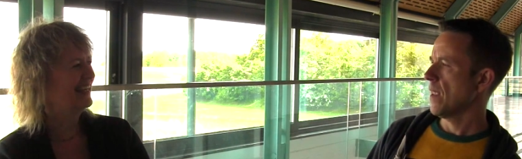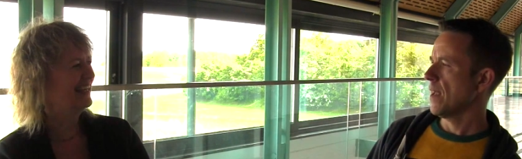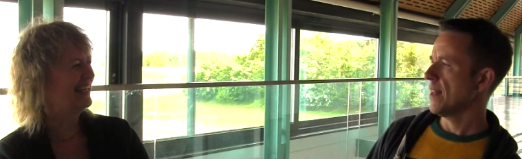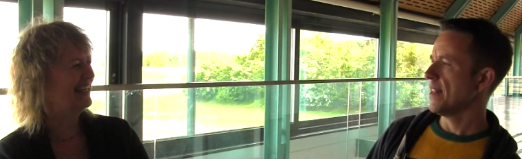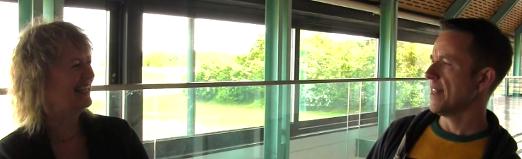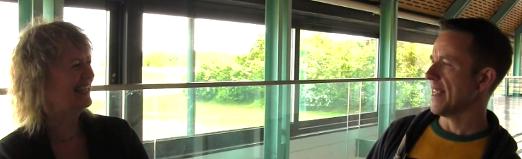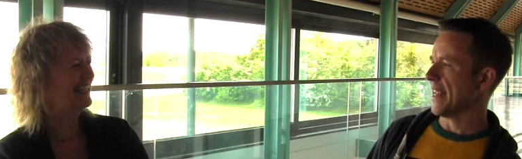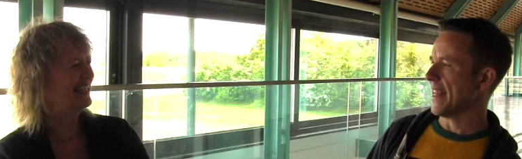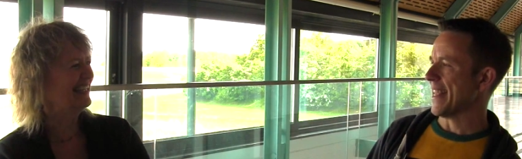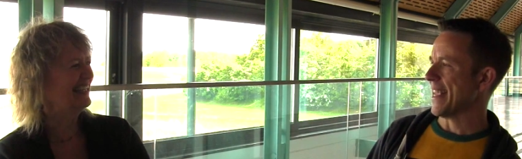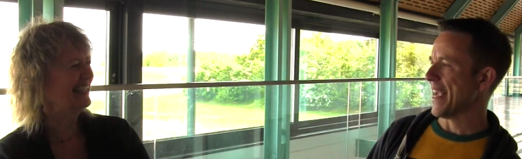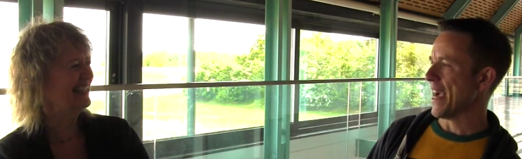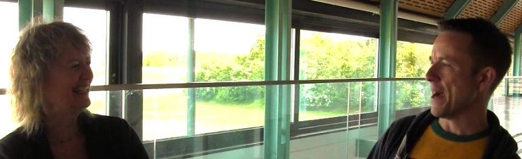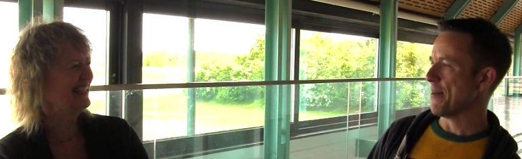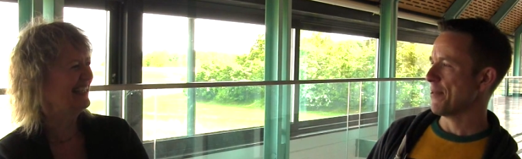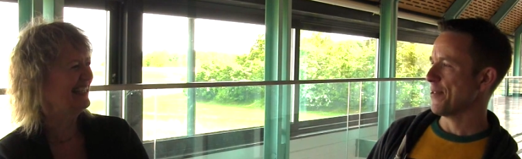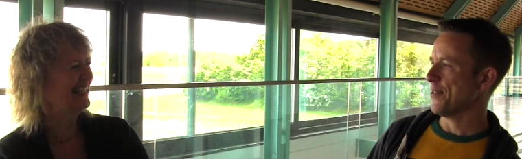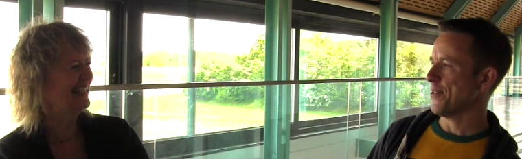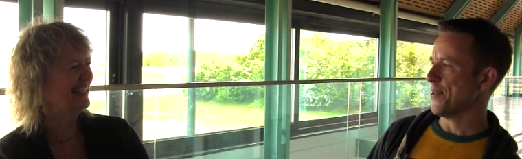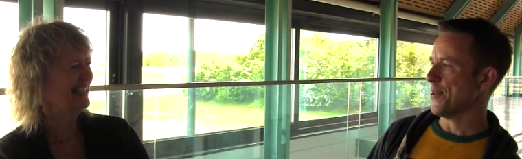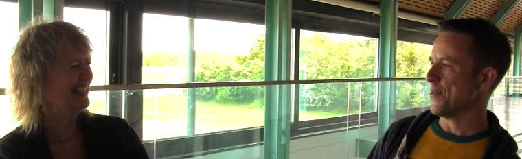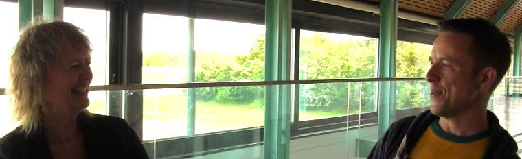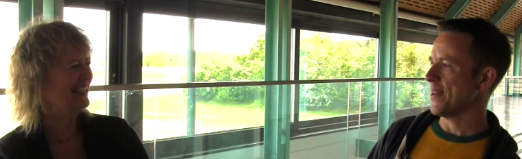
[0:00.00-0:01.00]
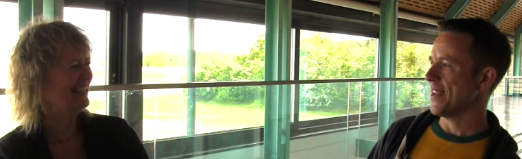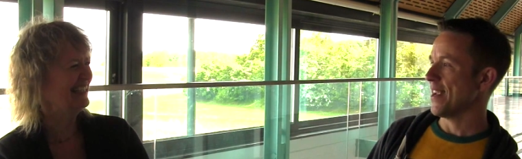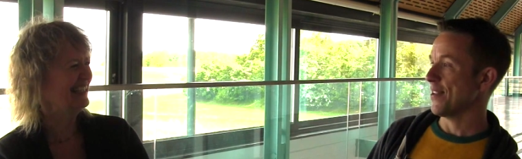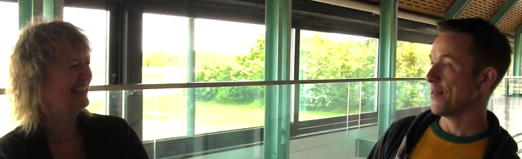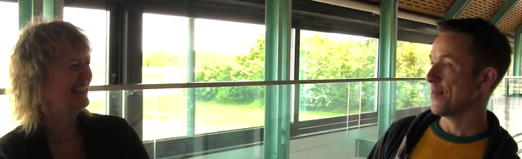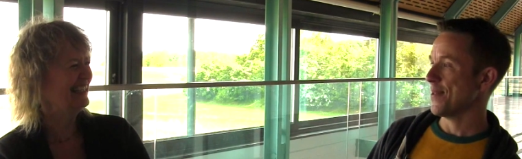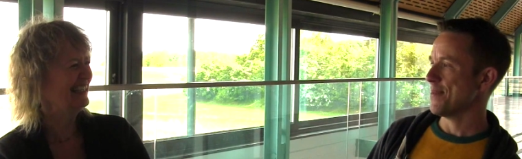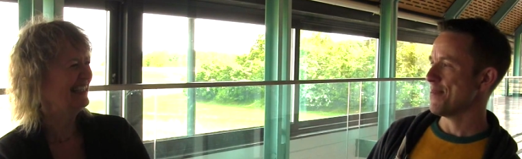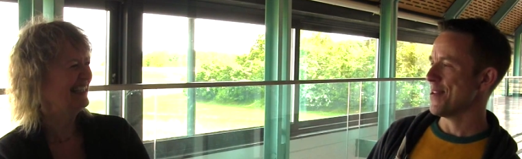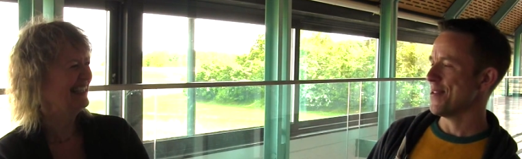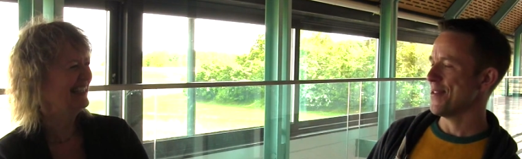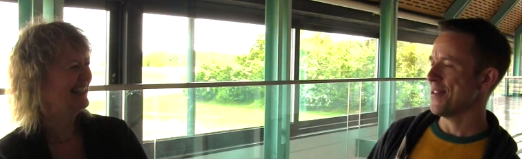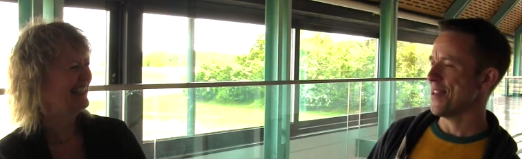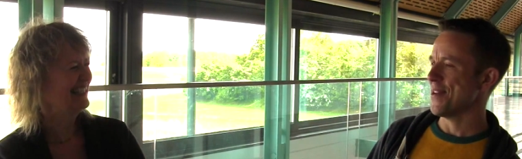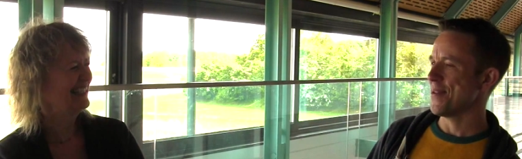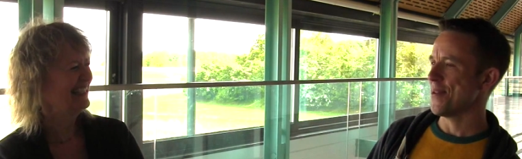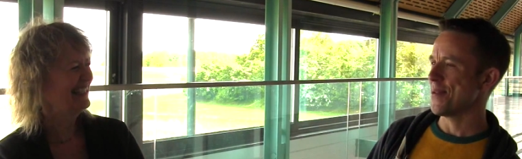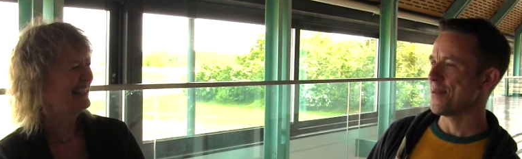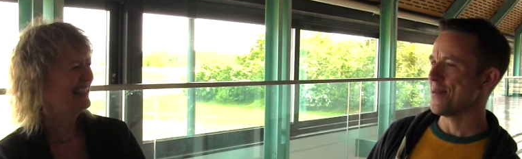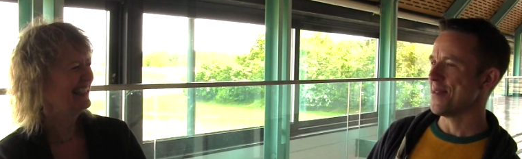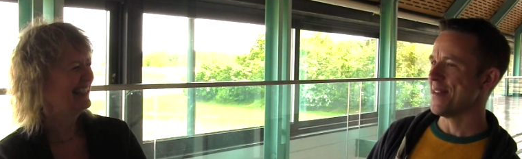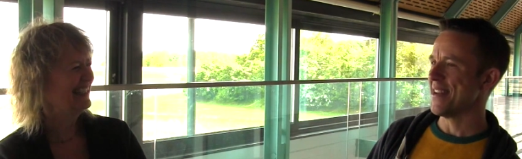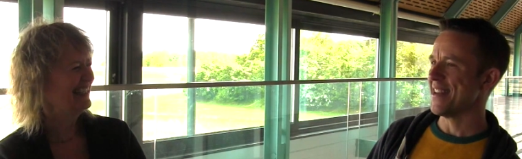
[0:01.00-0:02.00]
Speaker 1: leading up to, yes, we both
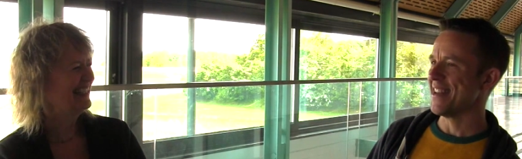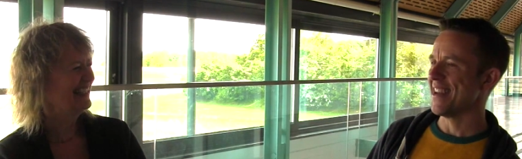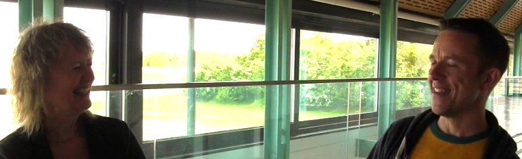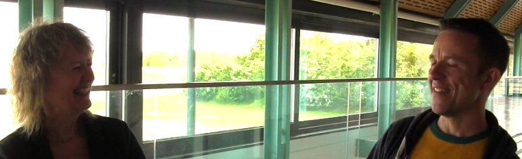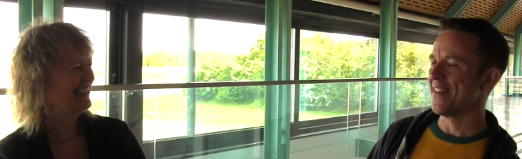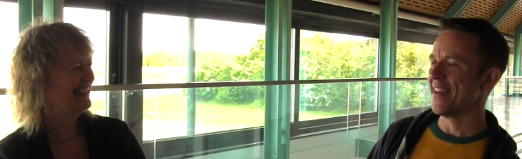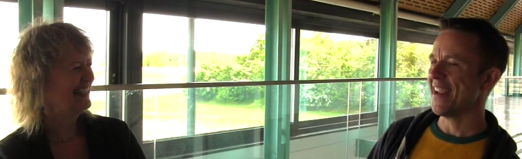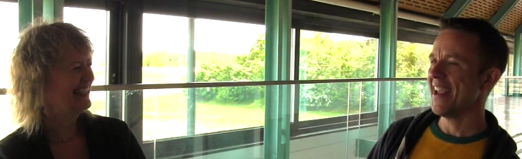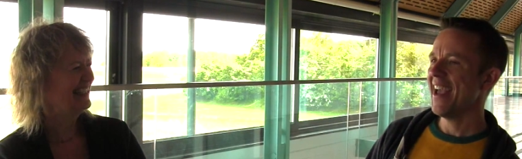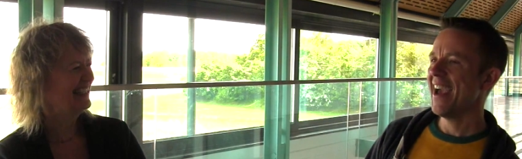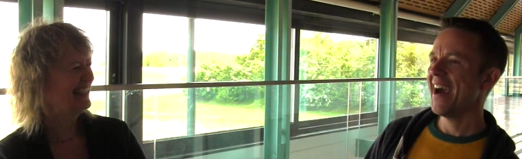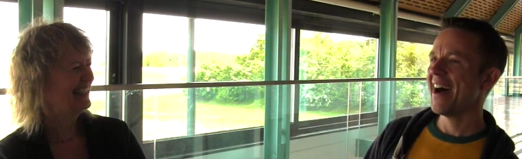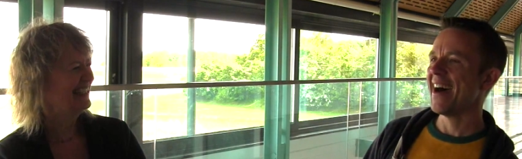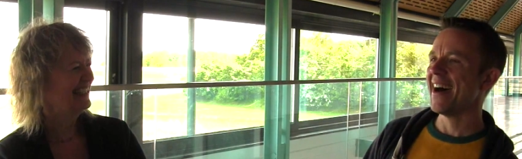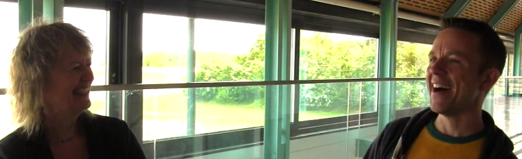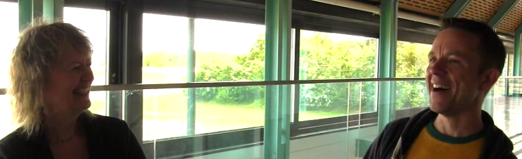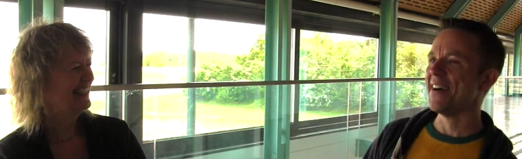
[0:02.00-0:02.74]
know what we mean, don't we? Um,